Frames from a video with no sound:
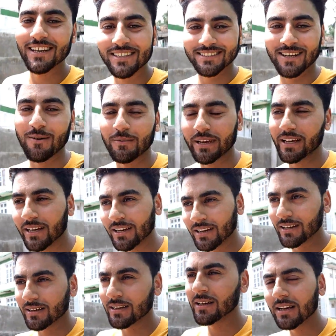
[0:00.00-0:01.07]
is coming,
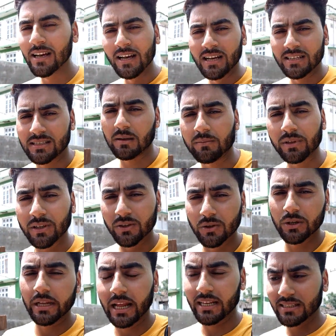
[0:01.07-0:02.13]
something
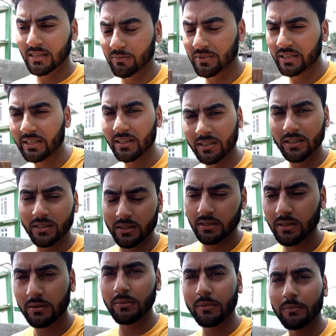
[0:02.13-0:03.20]
good and something
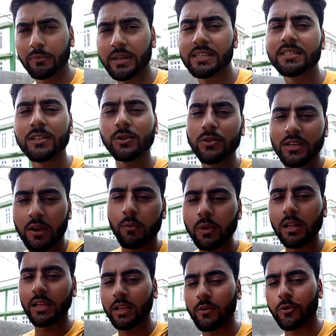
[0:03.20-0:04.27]
best news I
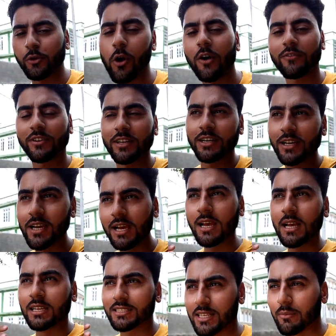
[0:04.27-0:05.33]
will give you after
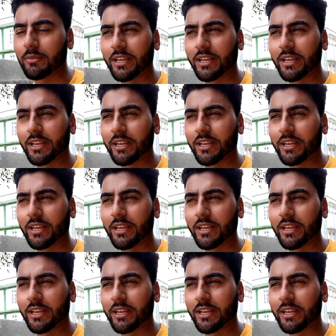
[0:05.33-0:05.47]
some